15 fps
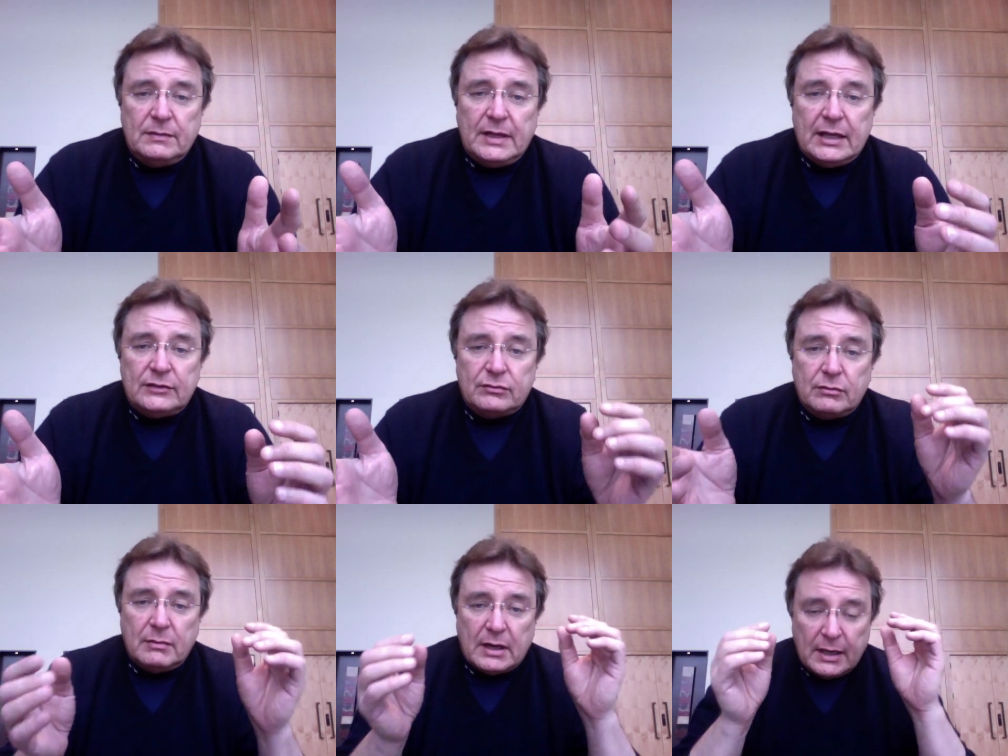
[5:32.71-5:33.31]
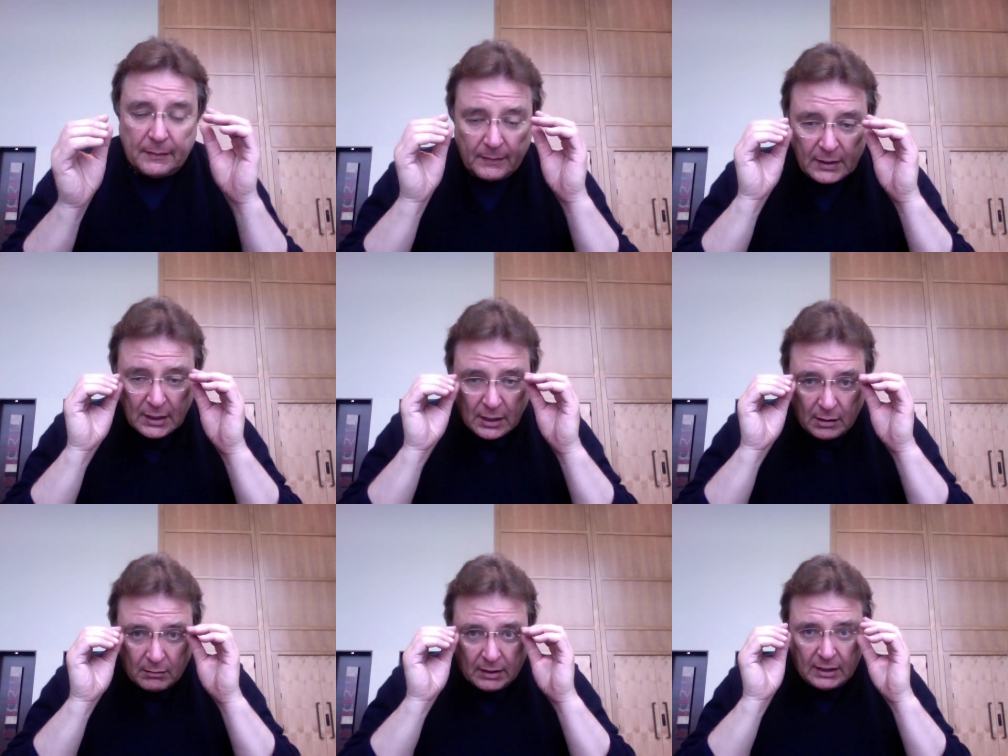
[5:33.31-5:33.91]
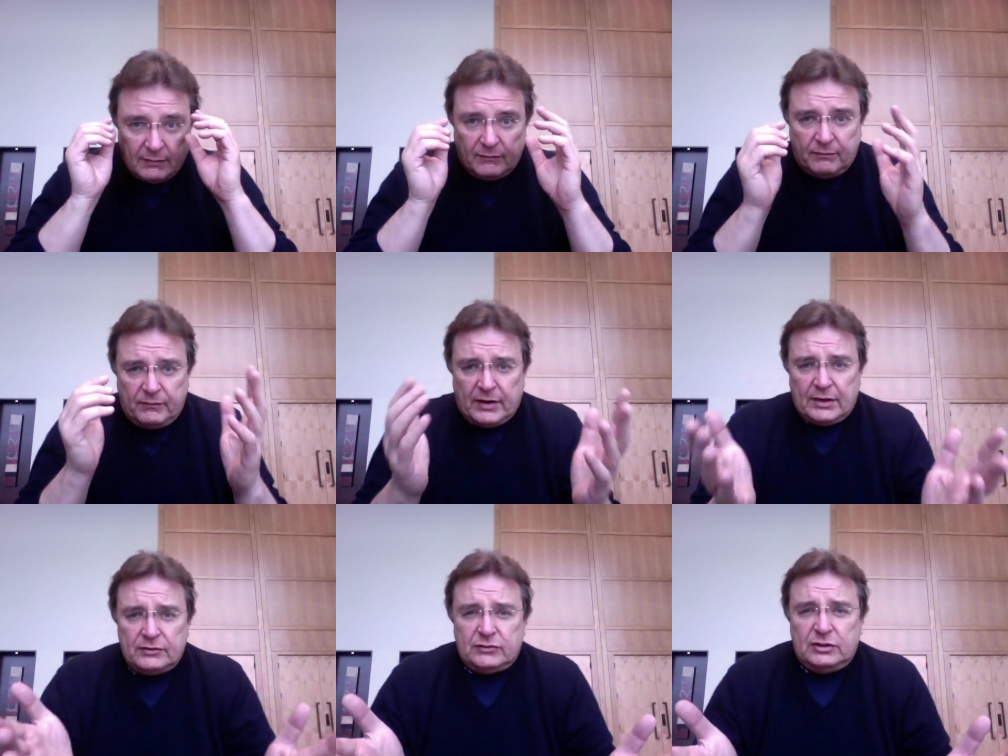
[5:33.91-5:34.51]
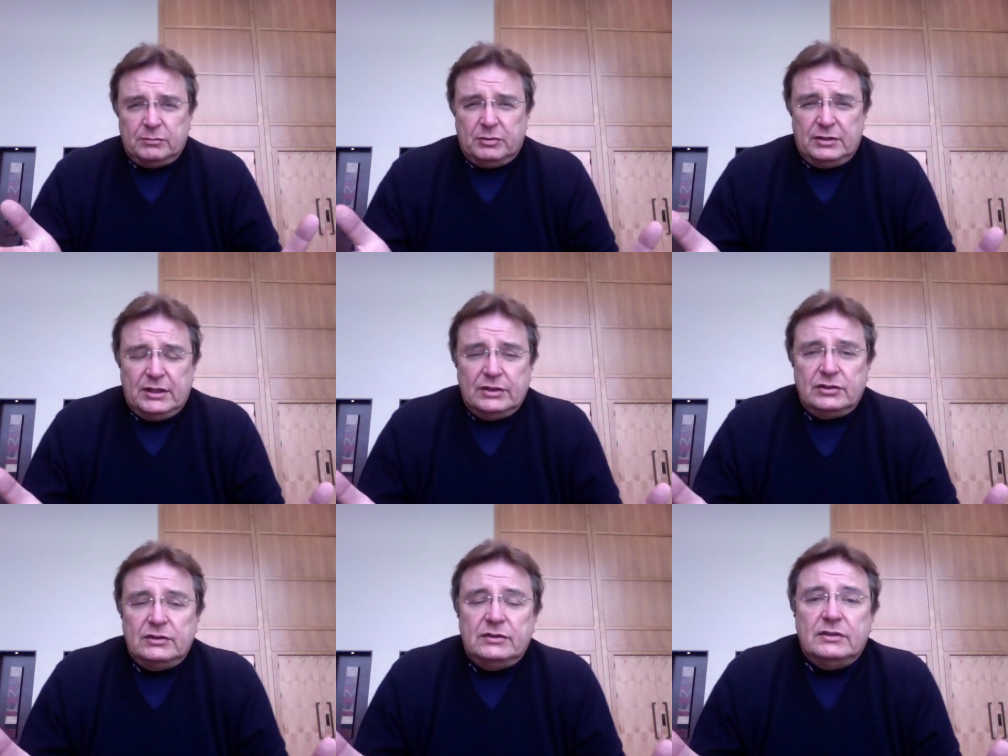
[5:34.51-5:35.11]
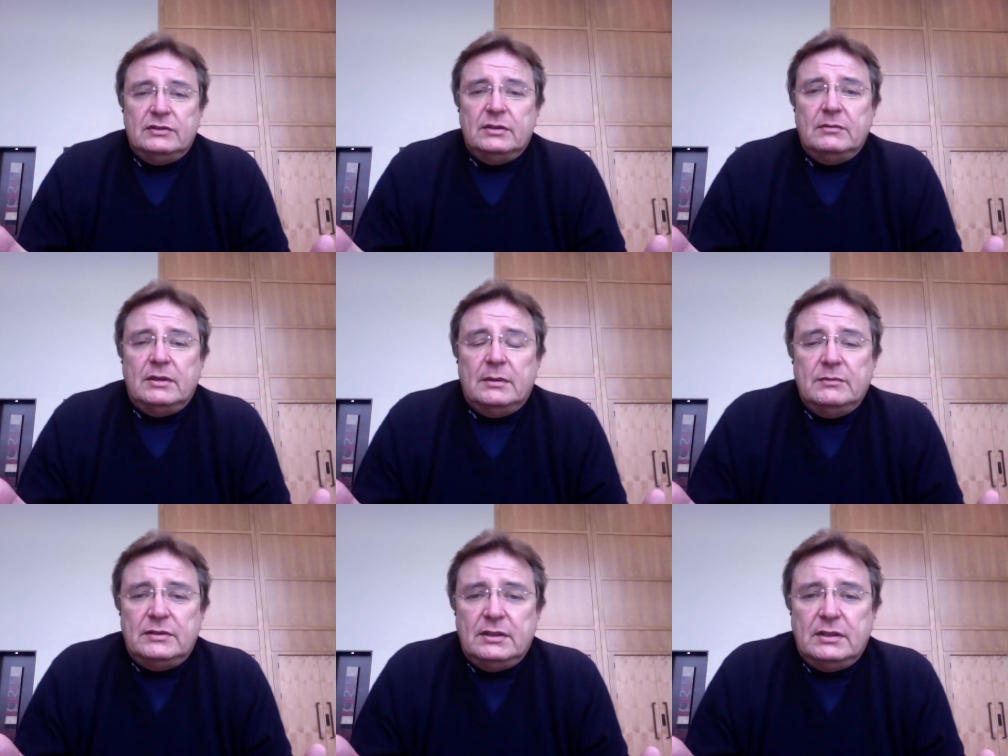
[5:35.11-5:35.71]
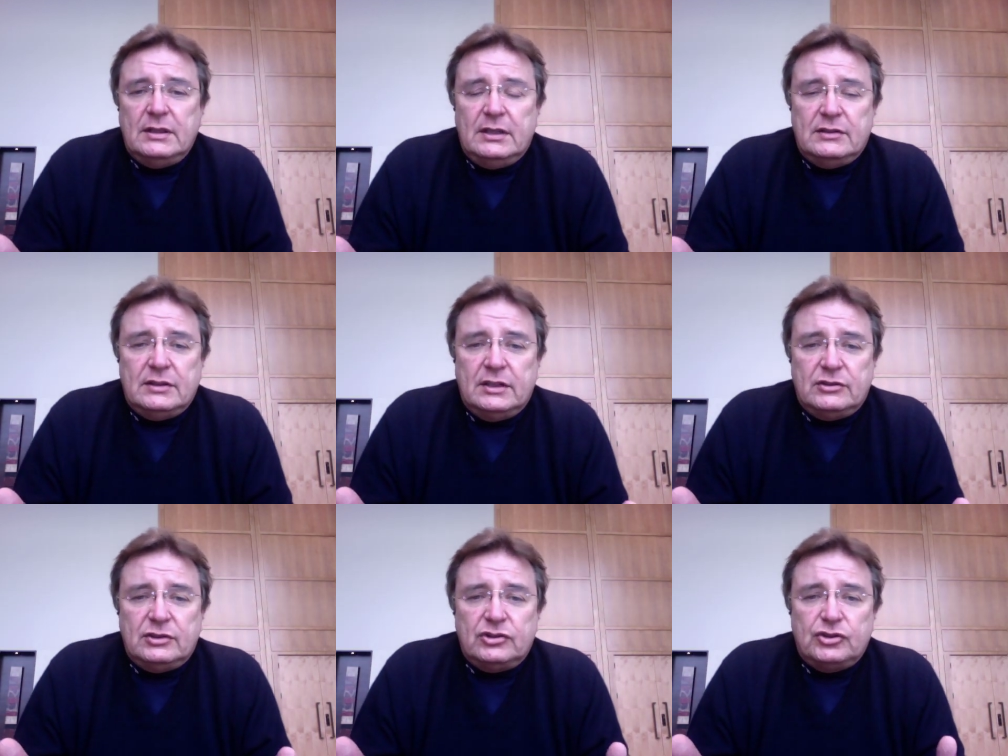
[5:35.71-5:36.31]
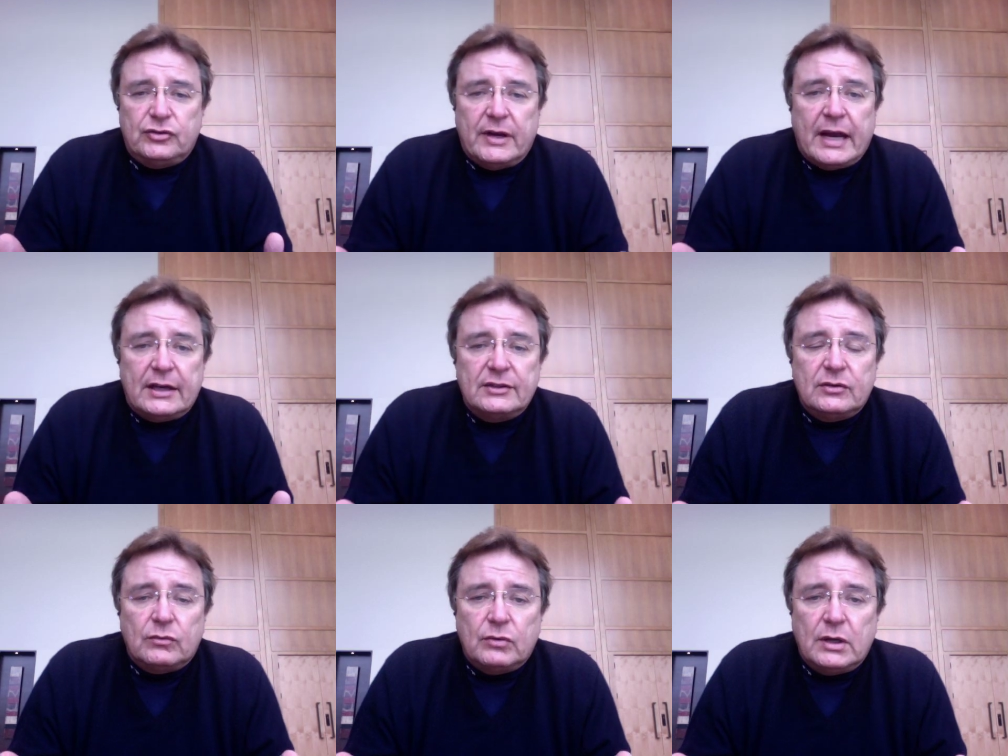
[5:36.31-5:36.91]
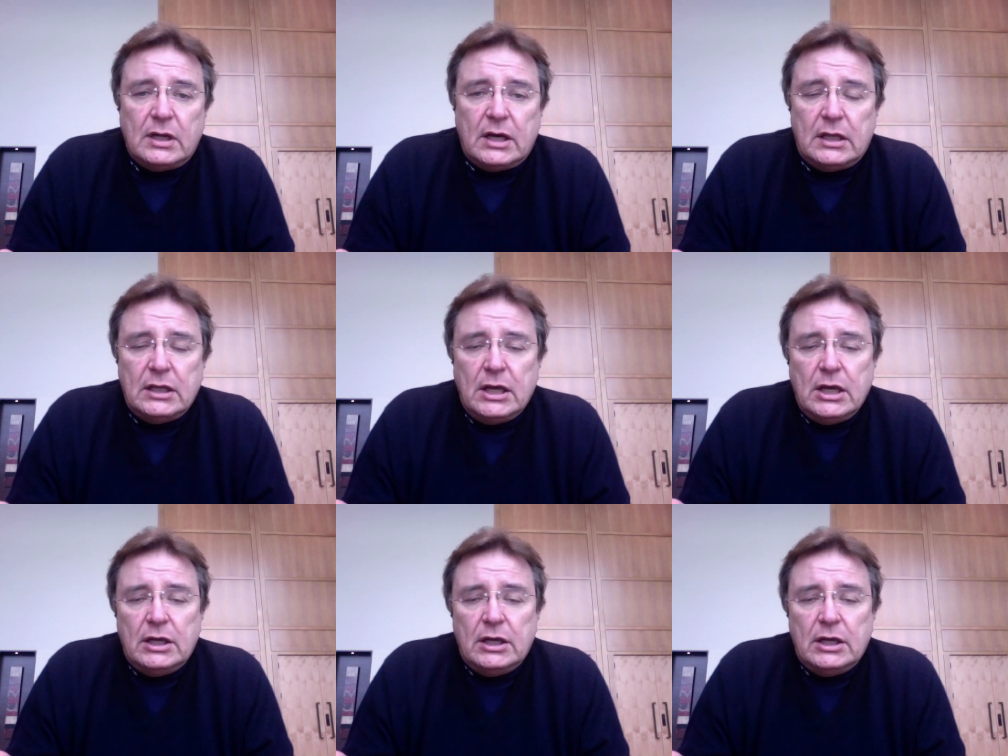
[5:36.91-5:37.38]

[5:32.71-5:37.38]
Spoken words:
That's where my Father's Rights Protection System comes in. It's a track to run on.